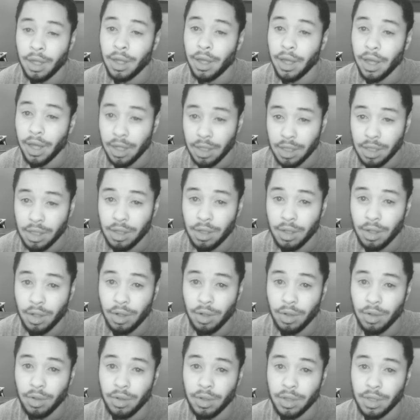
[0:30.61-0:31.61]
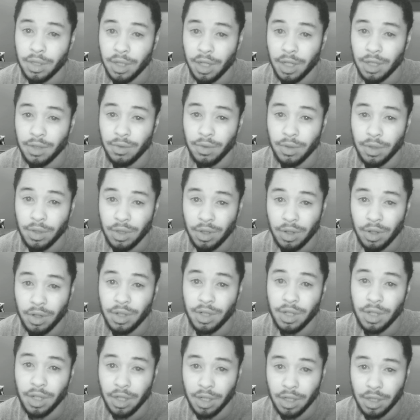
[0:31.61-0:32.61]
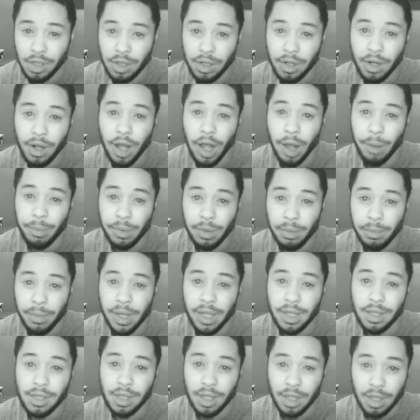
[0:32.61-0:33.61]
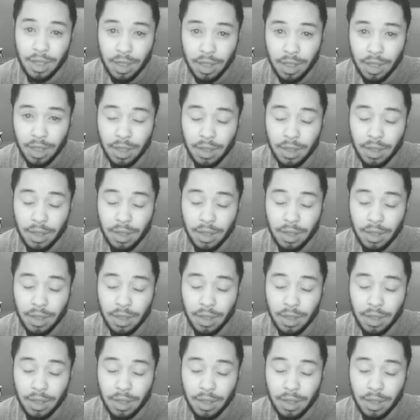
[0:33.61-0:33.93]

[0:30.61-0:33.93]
SEO stands for search engine optimization.